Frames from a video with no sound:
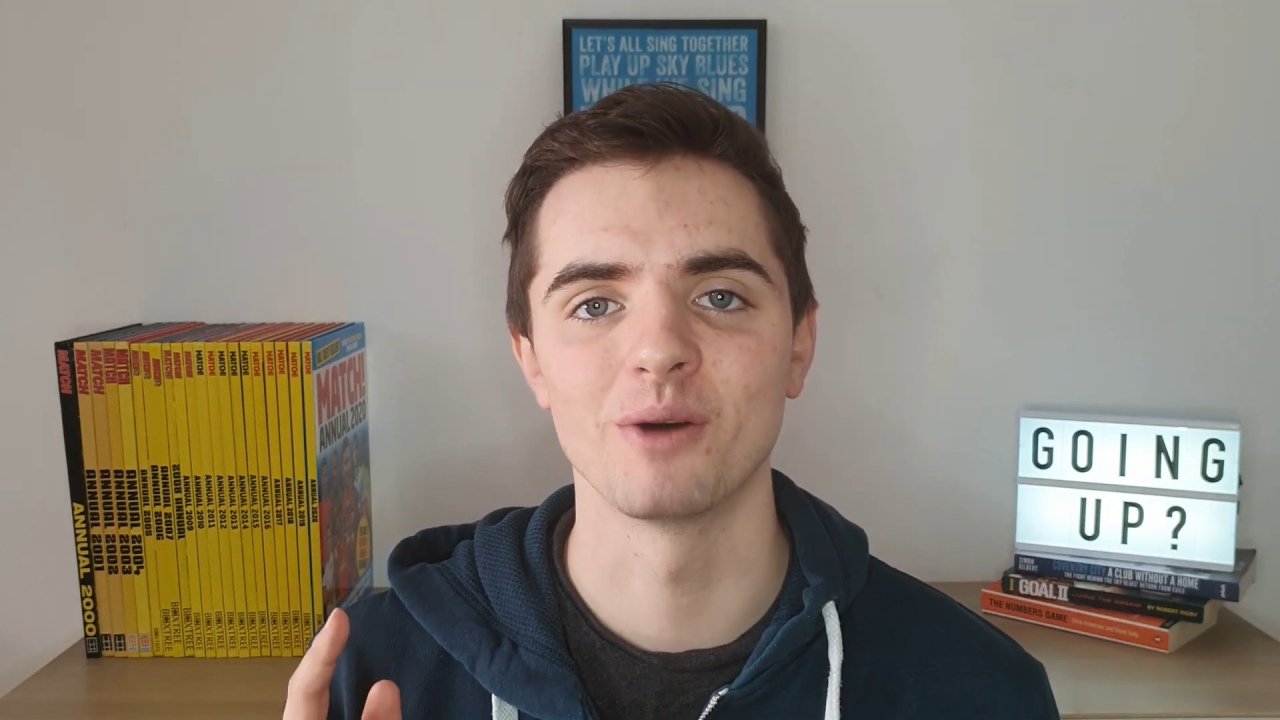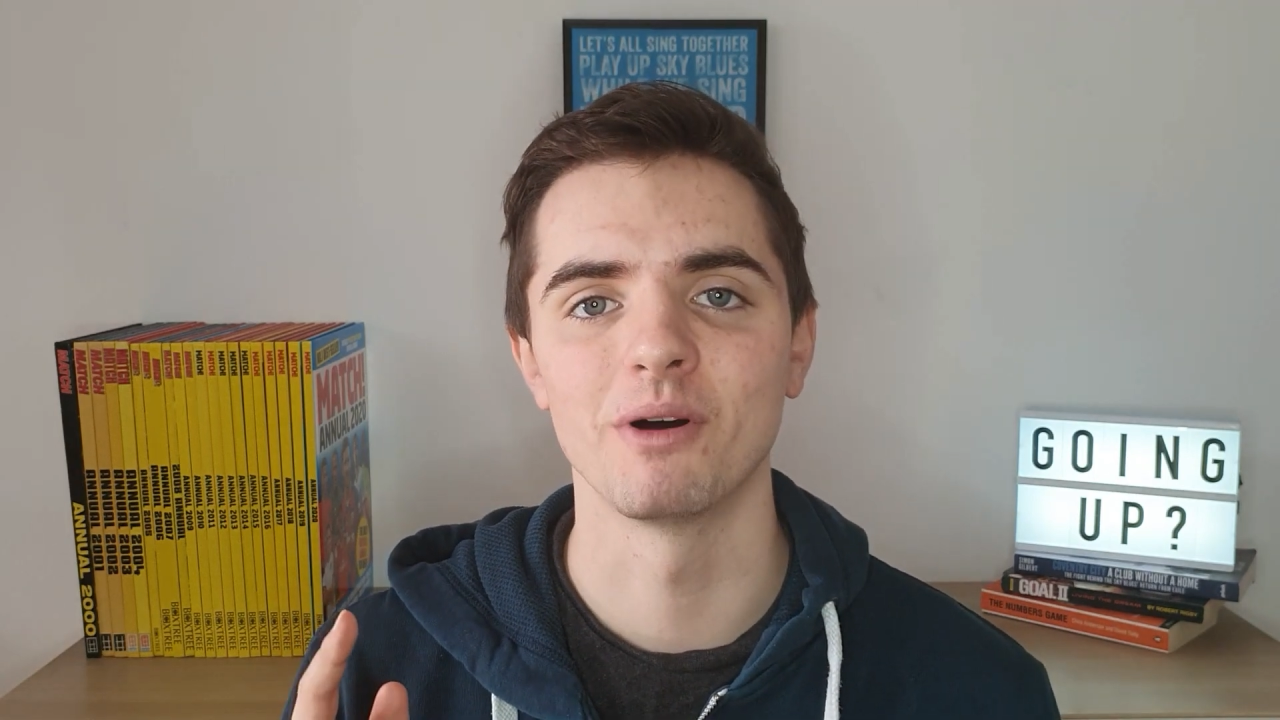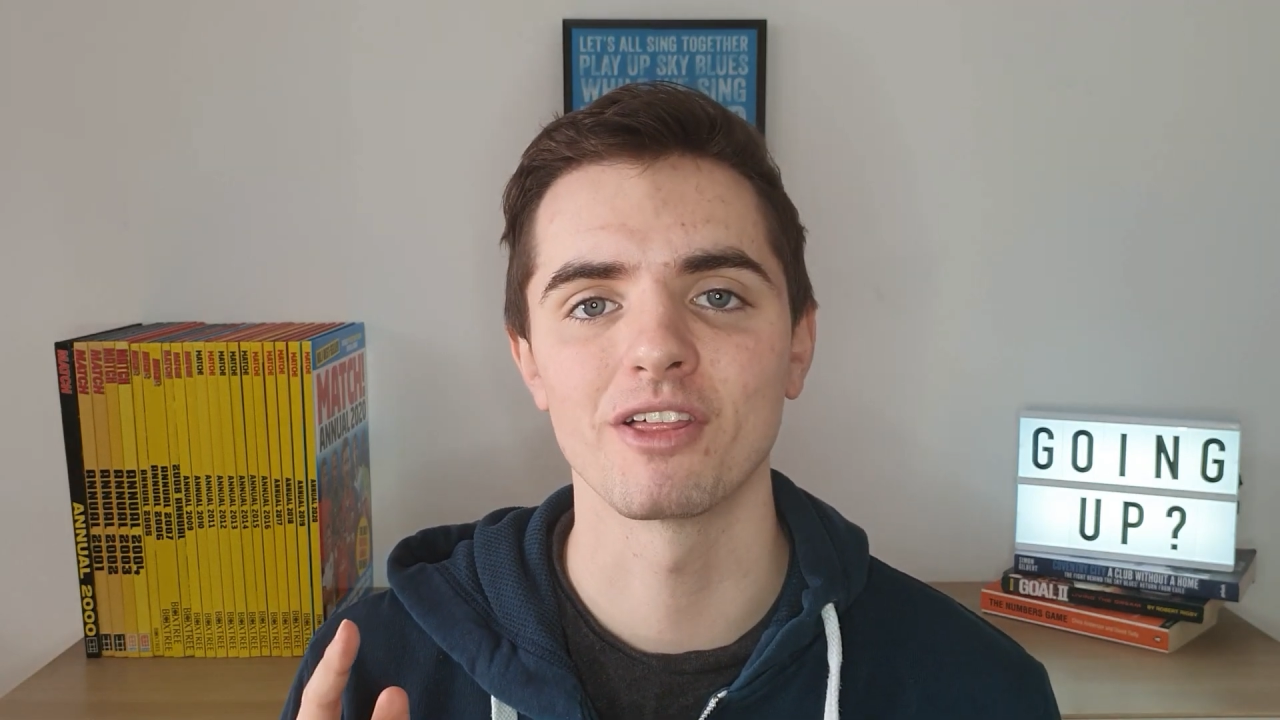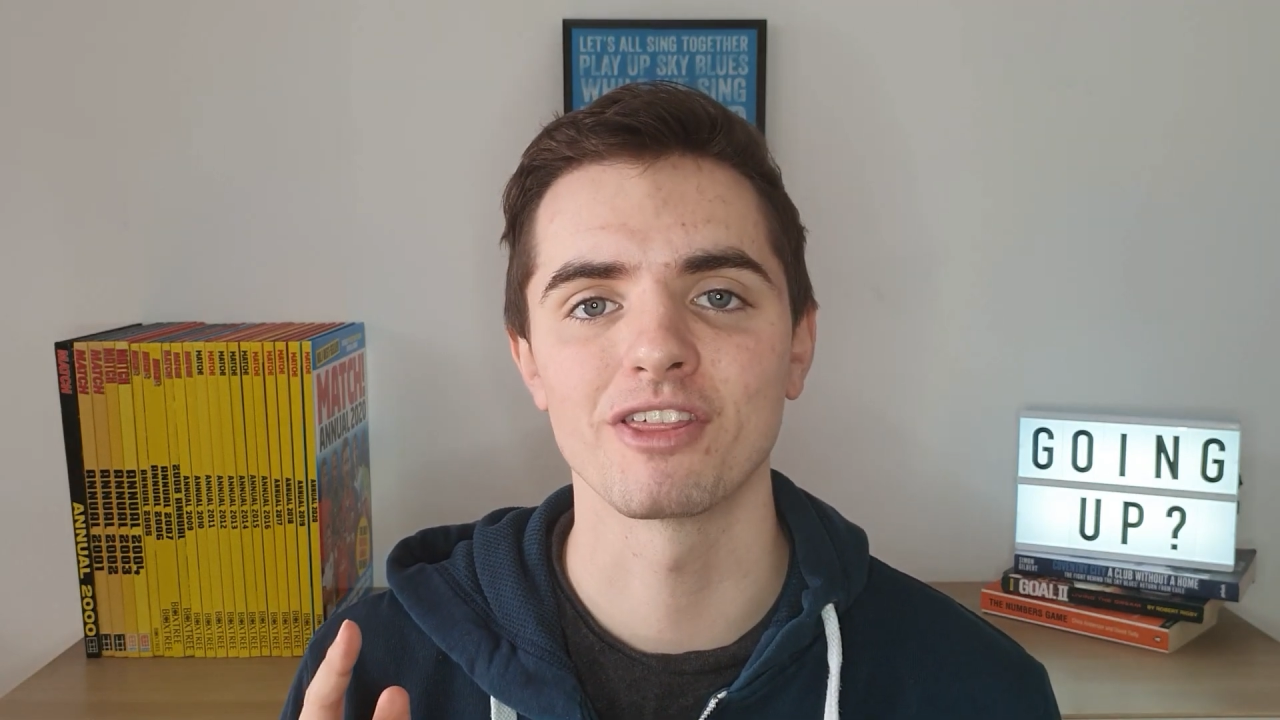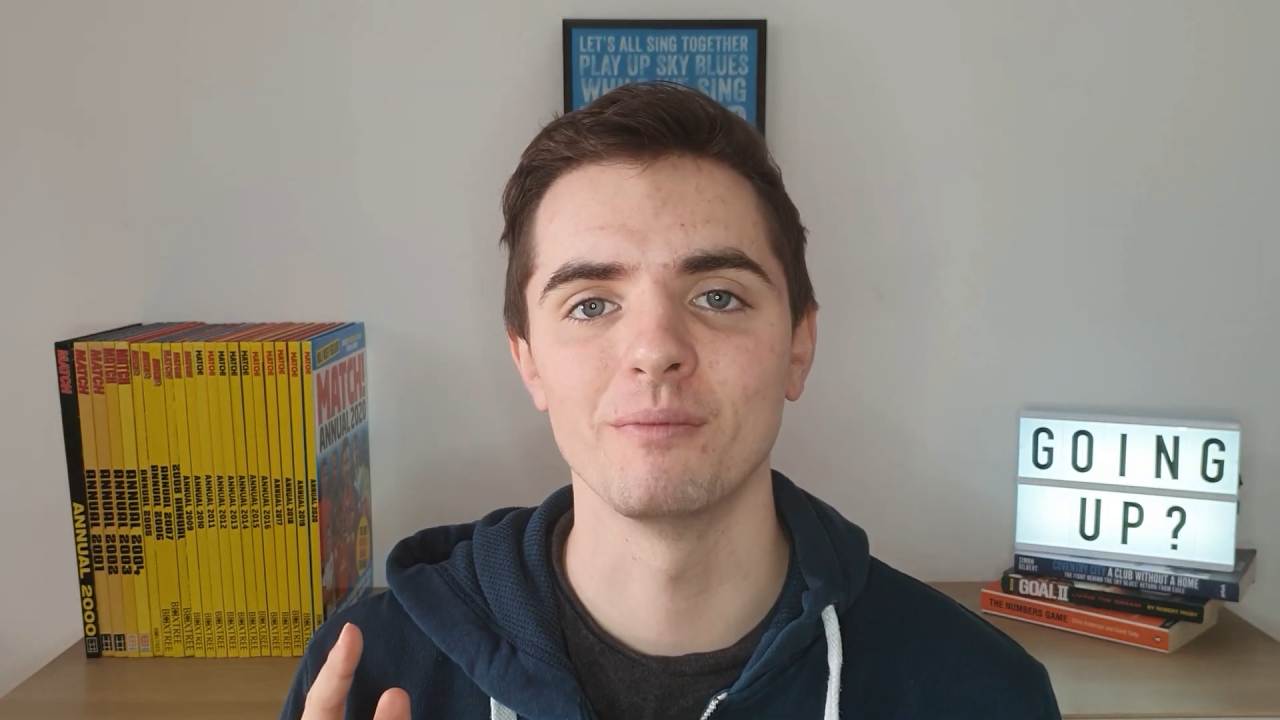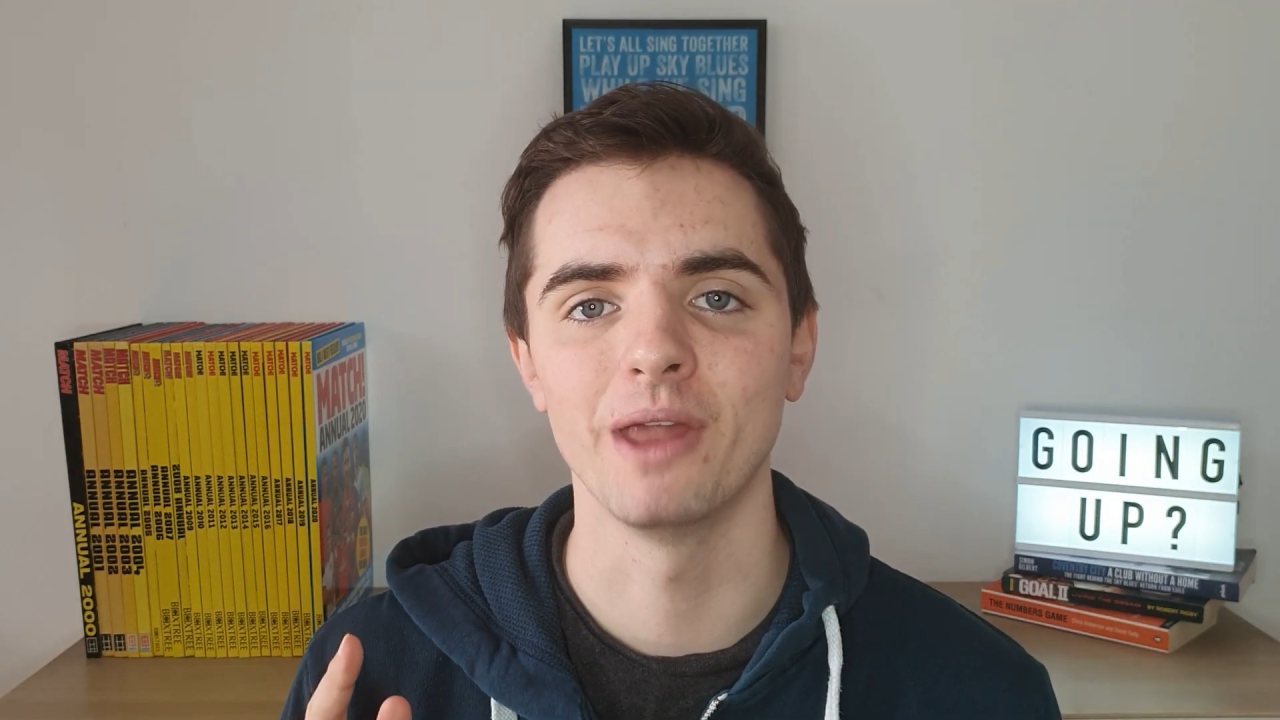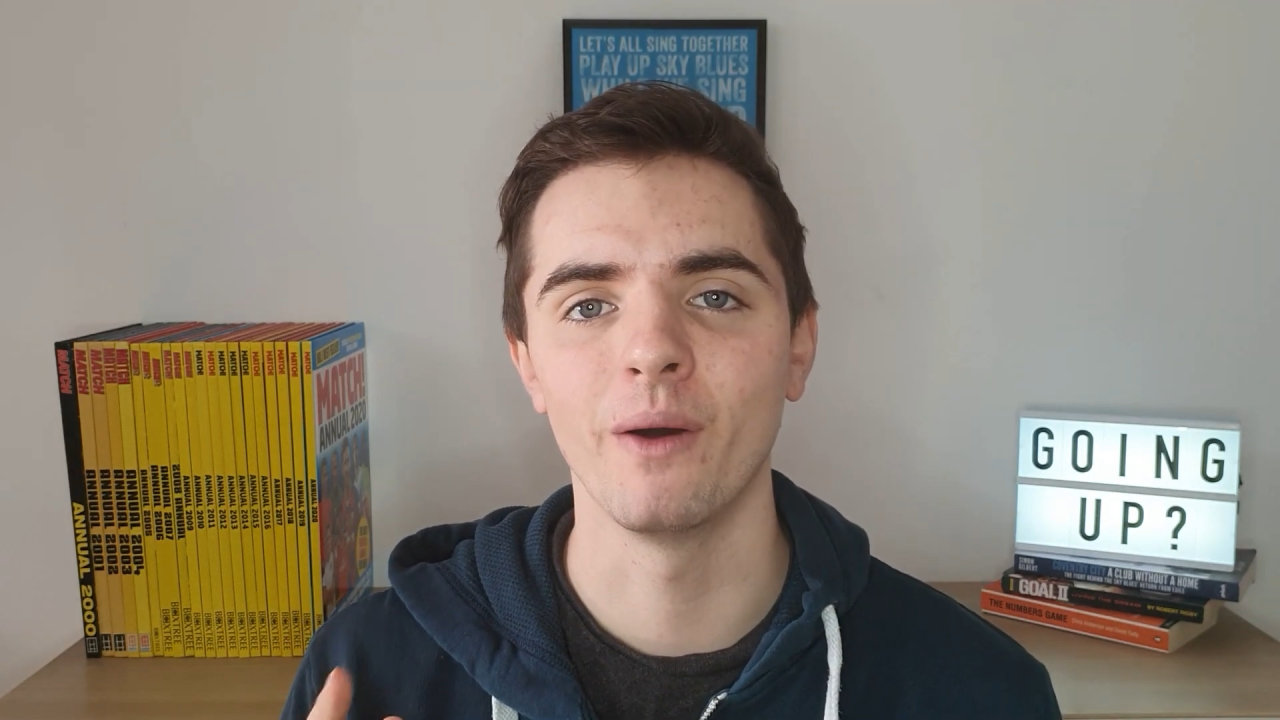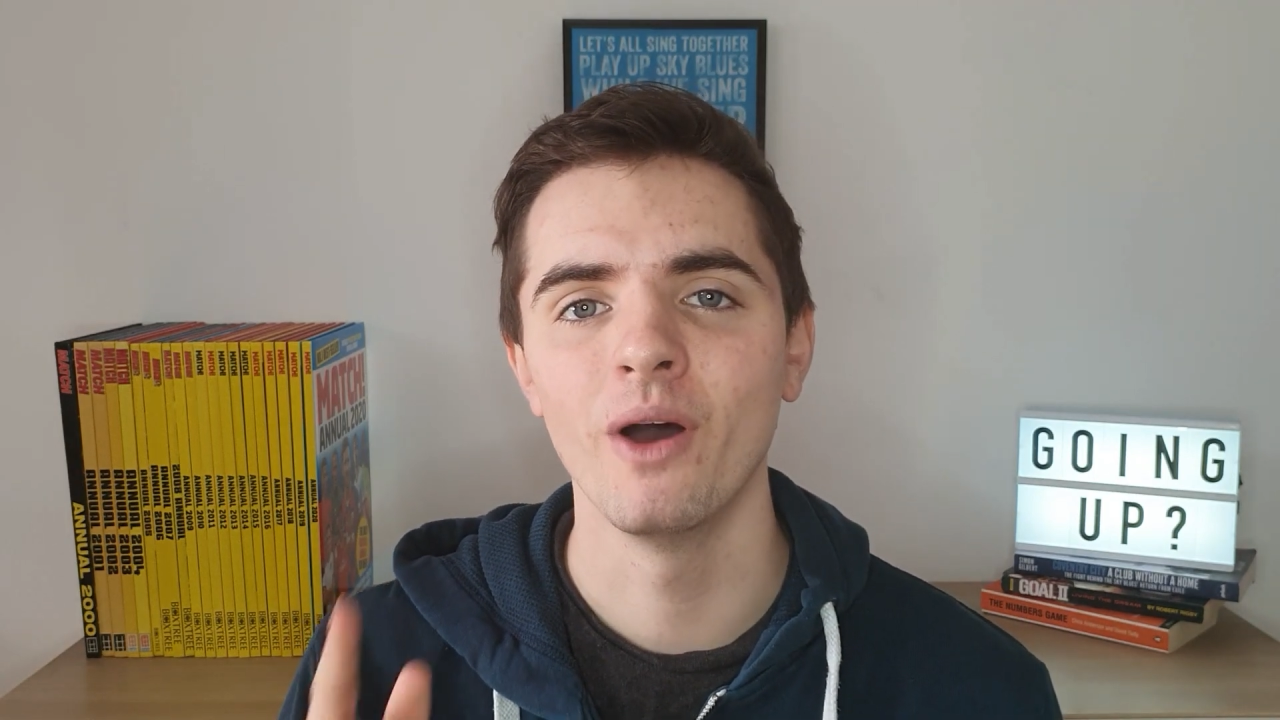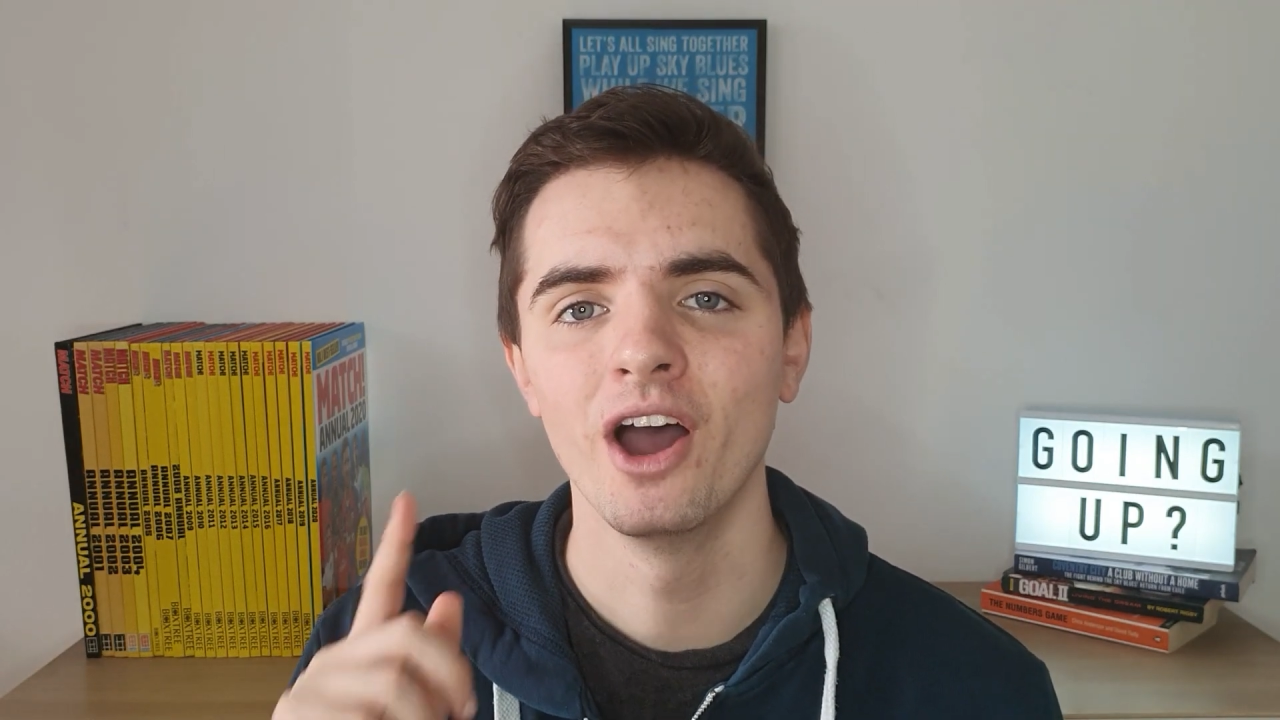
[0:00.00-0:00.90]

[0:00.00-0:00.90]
by the thumbnail,